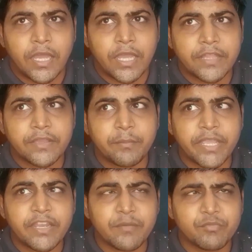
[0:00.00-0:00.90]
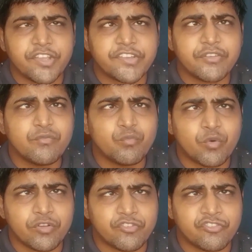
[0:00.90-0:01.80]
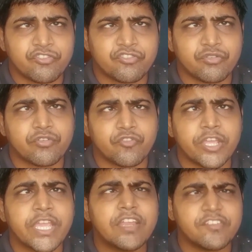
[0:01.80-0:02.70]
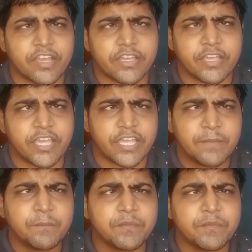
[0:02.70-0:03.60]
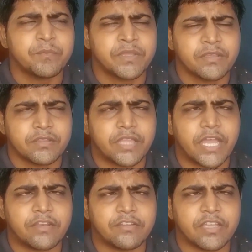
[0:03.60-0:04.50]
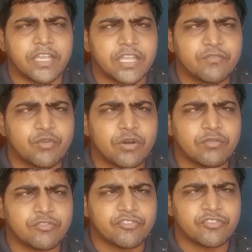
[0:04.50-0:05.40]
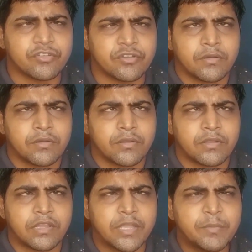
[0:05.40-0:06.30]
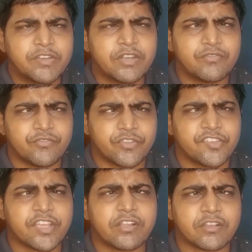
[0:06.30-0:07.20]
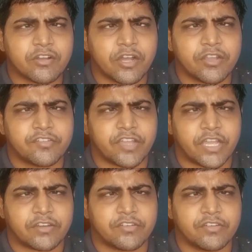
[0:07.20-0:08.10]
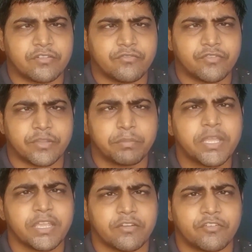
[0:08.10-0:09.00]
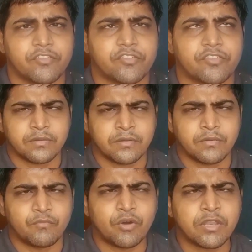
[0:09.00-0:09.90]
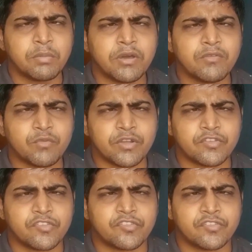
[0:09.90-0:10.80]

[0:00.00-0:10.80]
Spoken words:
and the main objective was to create a game that involves limited physical contact for the players. Volleyball was